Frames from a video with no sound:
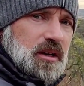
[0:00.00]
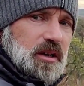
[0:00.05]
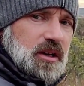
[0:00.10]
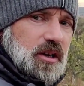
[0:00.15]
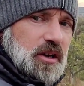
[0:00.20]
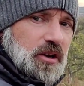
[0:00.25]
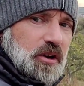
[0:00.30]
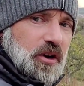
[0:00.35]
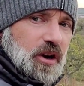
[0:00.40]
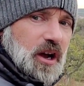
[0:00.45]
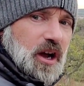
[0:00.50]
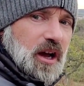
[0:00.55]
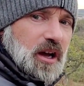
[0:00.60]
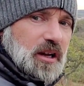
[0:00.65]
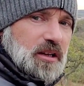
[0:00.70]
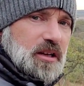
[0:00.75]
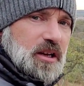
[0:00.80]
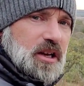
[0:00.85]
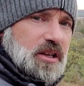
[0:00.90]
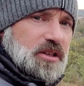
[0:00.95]
here
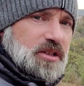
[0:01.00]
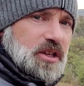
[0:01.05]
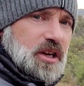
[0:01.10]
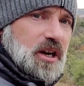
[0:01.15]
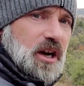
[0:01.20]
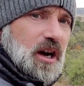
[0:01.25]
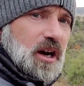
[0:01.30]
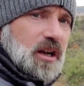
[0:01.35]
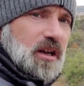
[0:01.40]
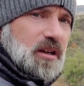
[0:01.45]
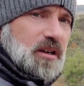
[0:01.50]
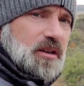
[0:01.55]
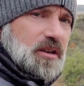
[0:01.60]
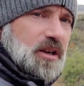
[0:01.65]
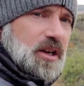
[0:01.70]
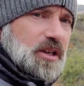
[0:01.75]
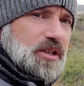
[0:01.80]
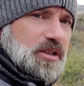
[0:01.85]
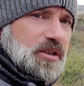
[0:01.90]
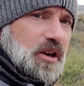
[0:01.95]
at Hitchcock
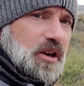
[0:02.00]
Nature